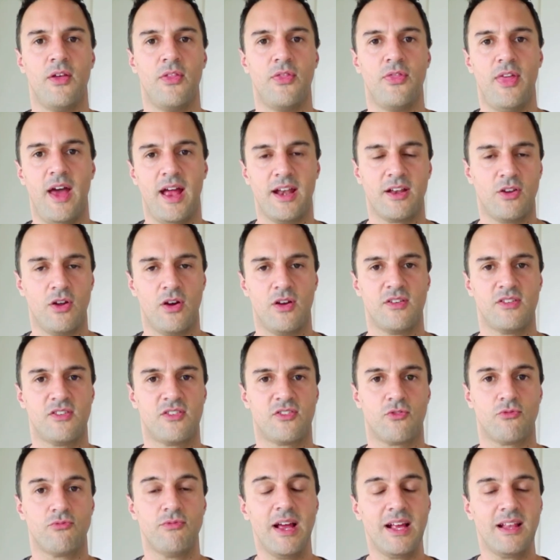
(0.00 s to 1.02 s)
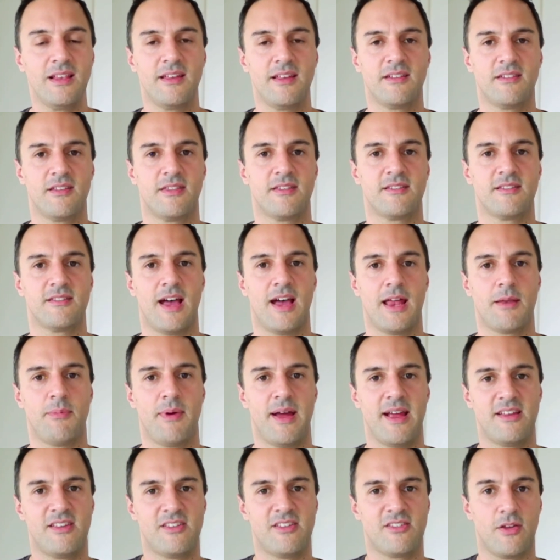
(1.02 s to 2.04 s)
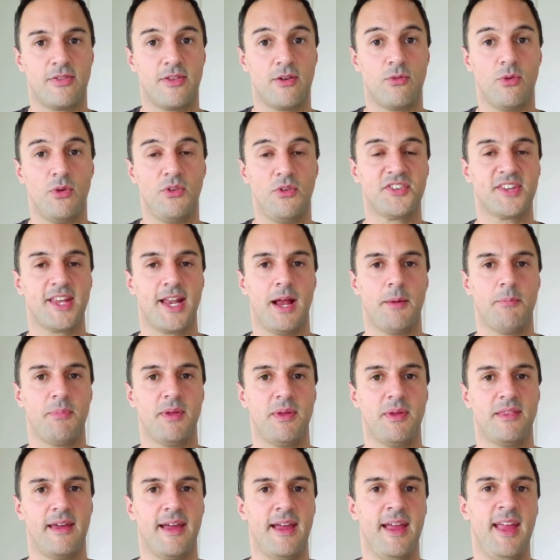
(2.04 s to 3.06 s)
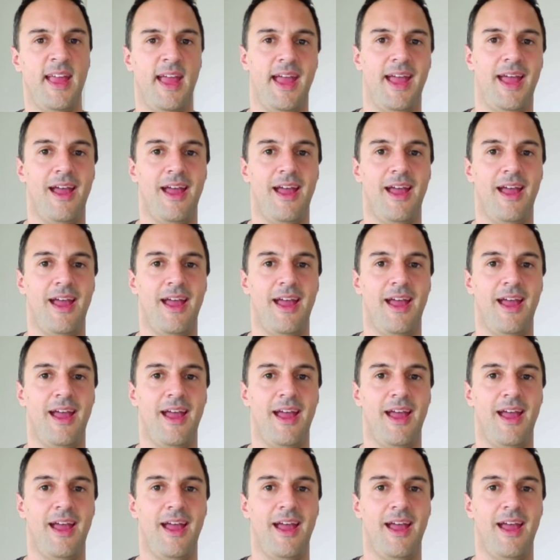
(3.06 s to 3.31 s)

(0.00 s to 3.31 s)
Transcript: that goes directly into the database, so they're all set up in there,